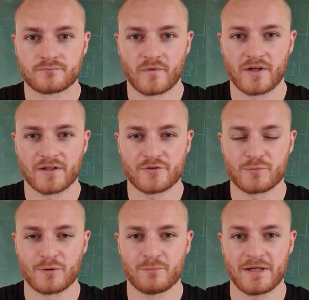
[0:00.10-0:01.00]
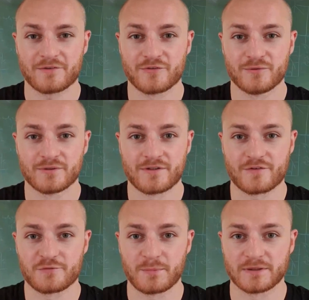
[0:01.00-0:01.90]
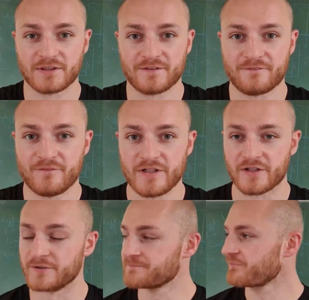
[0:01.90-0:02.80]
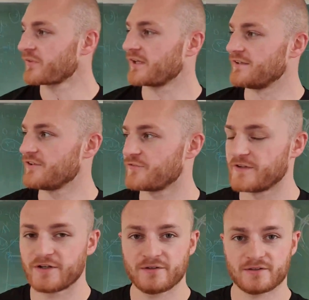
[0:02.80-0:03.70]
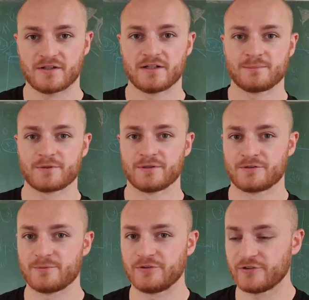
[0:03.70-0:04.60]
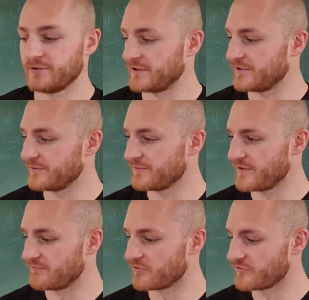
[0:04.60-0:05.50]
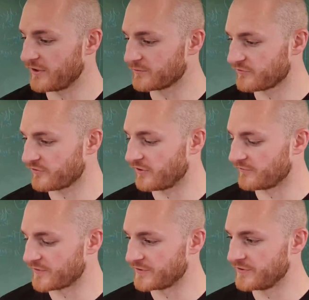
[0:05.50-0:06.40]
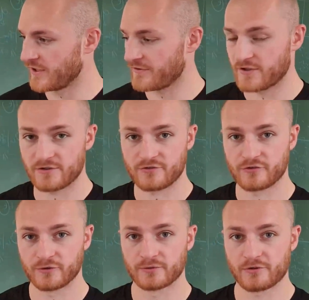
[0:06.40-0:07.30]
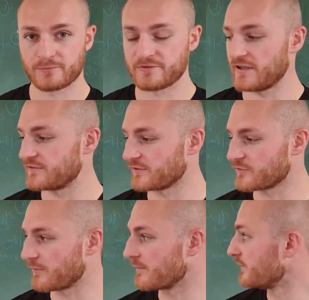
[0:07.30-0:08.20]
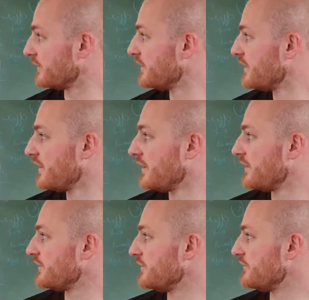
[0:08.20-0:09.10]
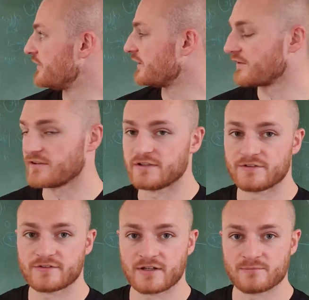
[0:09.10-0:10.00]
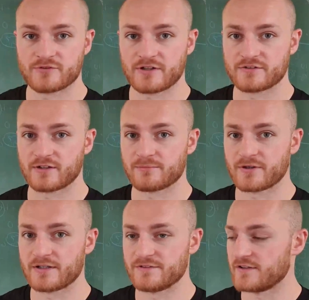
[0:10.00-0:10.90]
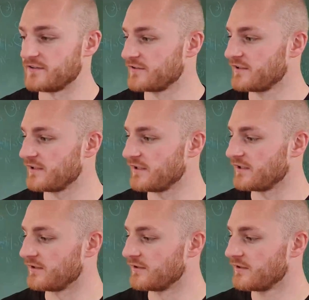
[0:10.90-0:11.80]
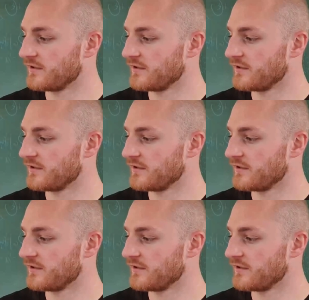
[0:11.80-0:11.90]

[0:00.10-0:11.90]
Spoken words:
Hi guys, welcome back to another Spud Live video. In this video I am going to be showing you the results of another soilless potato experiment using the same setup that I did in